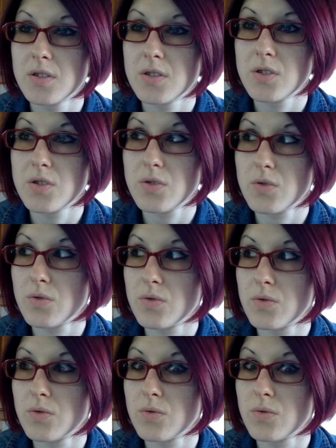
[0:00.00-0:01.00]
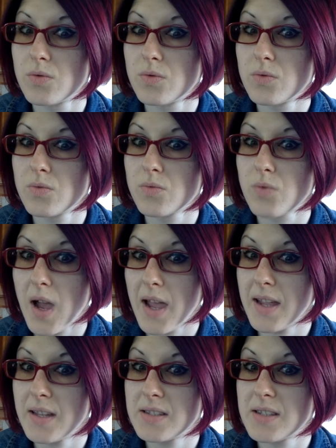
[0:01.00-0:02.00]
to
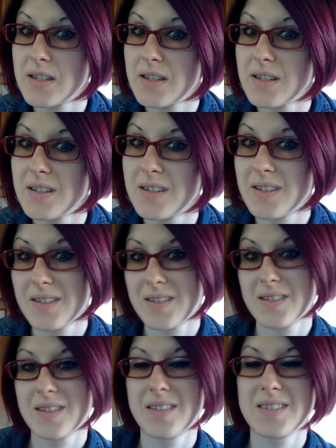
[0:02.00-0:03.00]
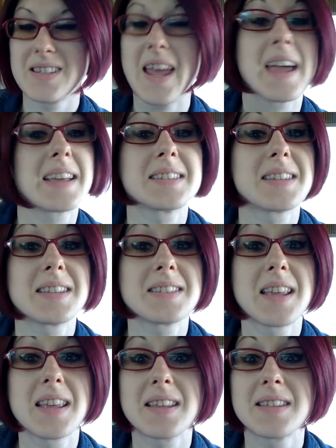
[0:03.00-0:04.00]
write text that
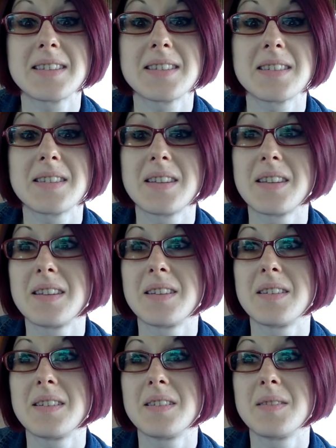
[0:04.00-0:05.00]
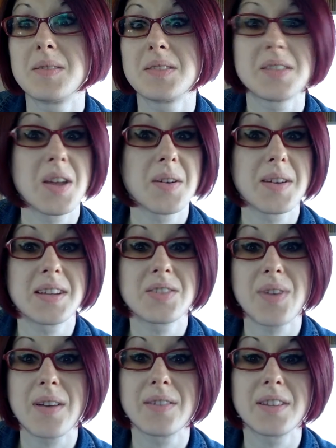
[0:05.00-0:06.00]
says, sorry,
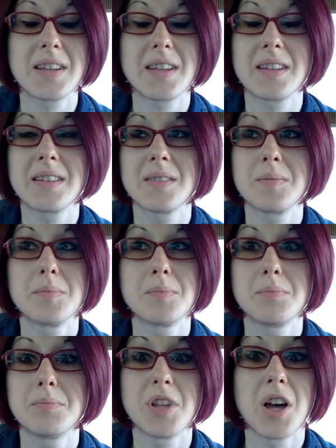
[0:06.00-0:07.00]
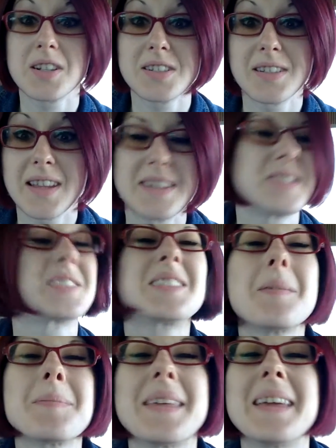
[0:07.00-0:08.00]
traveling, blog delayed, or
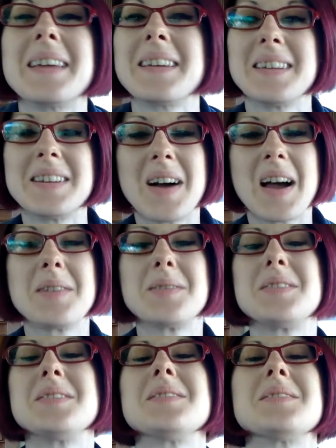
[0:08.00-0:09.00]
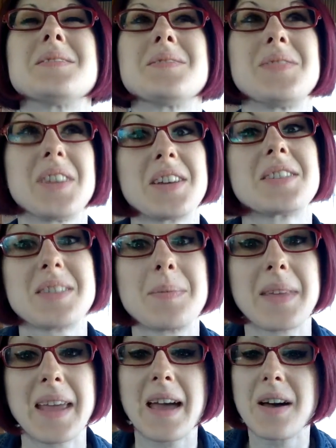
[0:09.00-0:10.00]
something. You know, I will figure
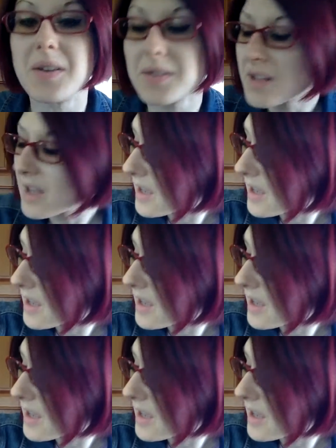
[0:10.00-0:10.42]
something out.